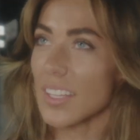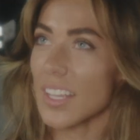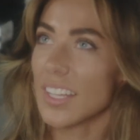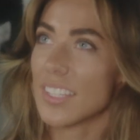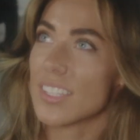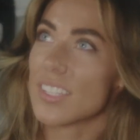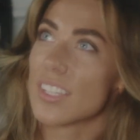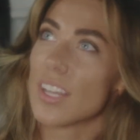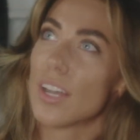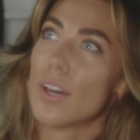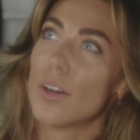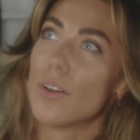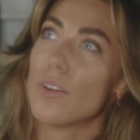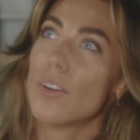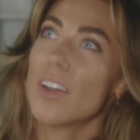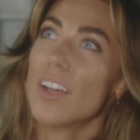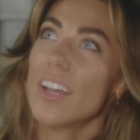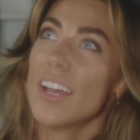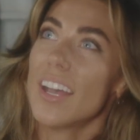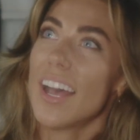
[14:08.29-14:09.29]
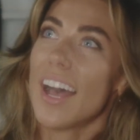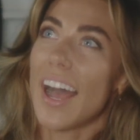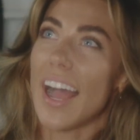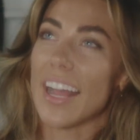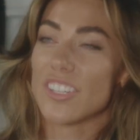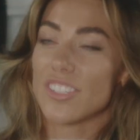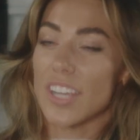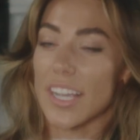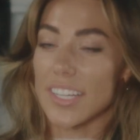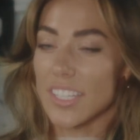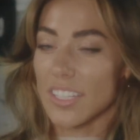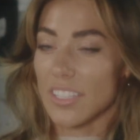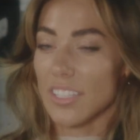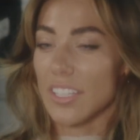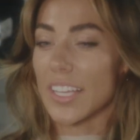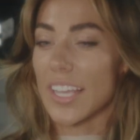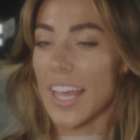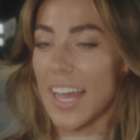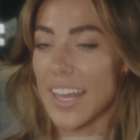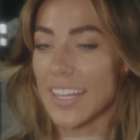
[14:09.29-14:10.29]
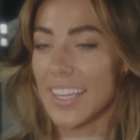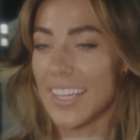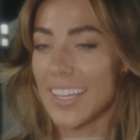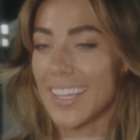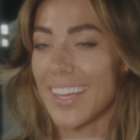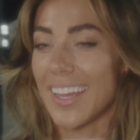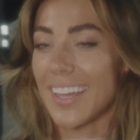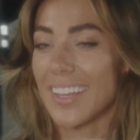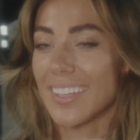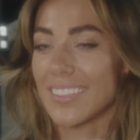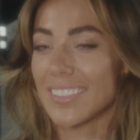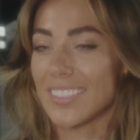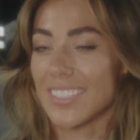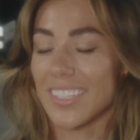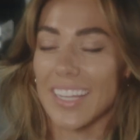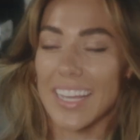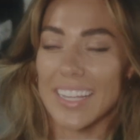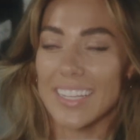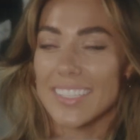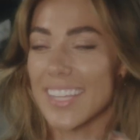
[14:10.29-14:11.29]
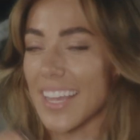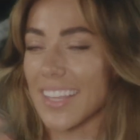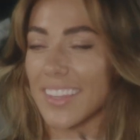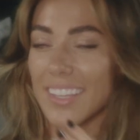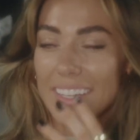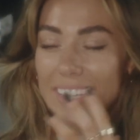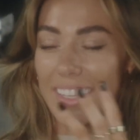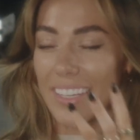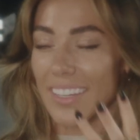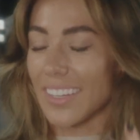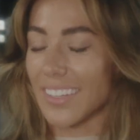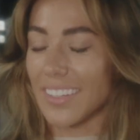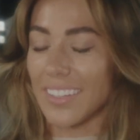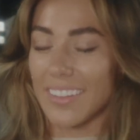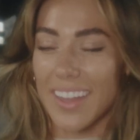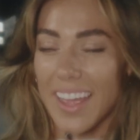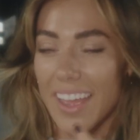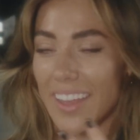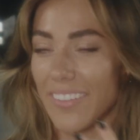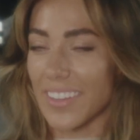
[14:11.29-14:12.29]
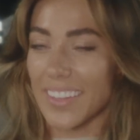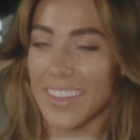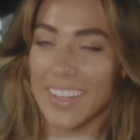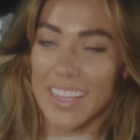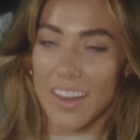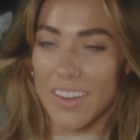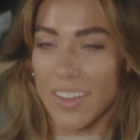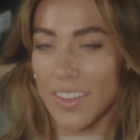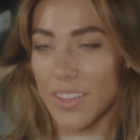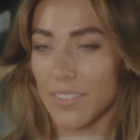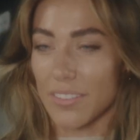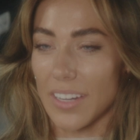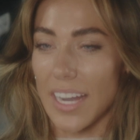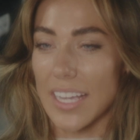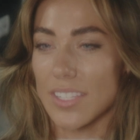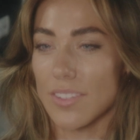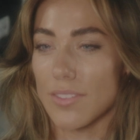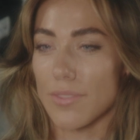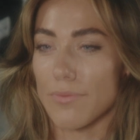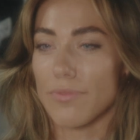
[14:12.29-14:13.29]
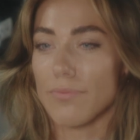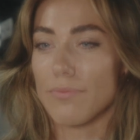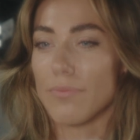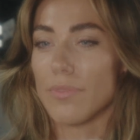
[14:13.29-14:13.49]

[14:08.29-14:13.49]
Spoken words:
And so I tried to look at it to like take the guilt and everything out of the rest of